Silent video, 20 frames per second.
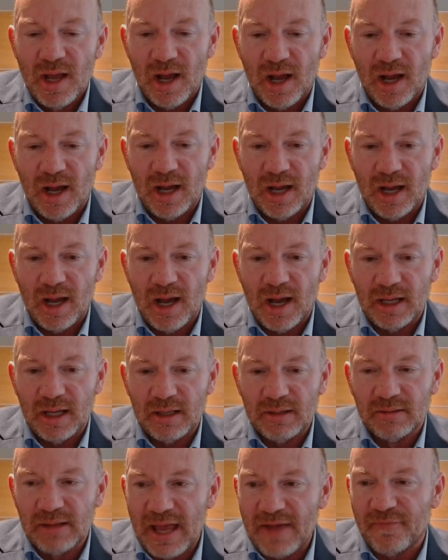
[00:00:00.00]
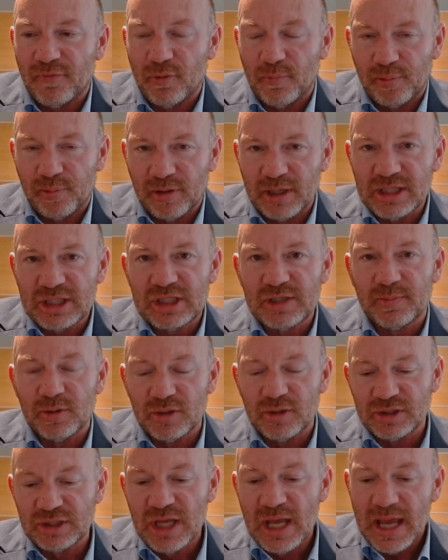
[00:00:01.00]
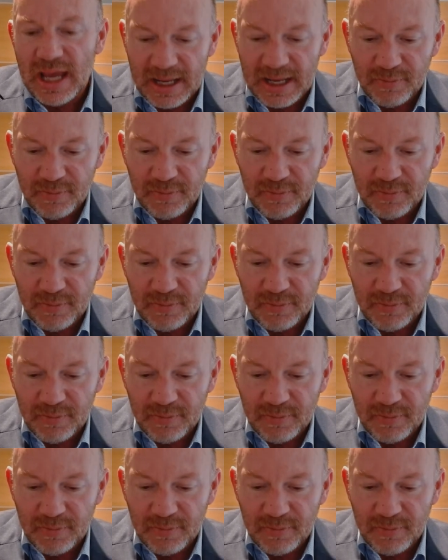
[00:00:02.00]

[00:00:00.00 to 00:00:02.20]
level principles,